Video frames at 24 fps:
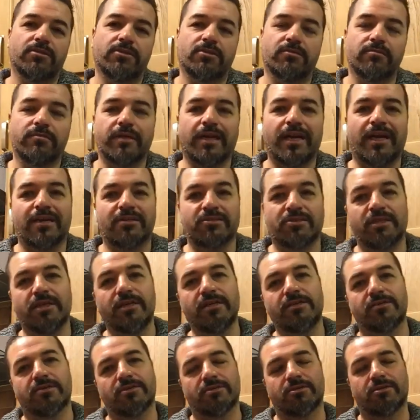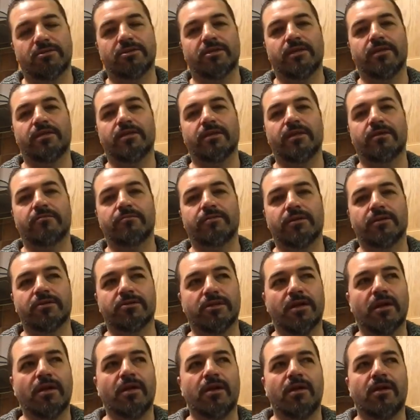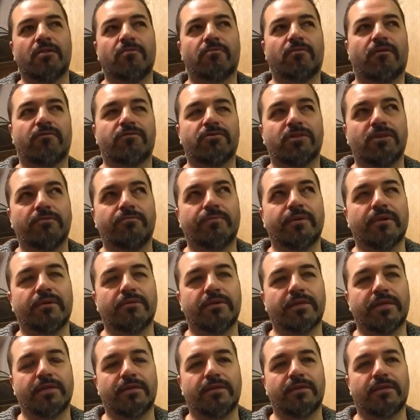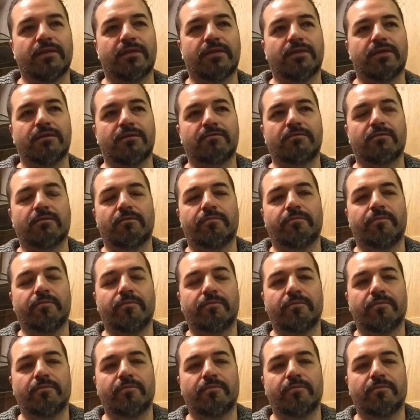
some gas heaters in there because we're obviously building. Uh, we're,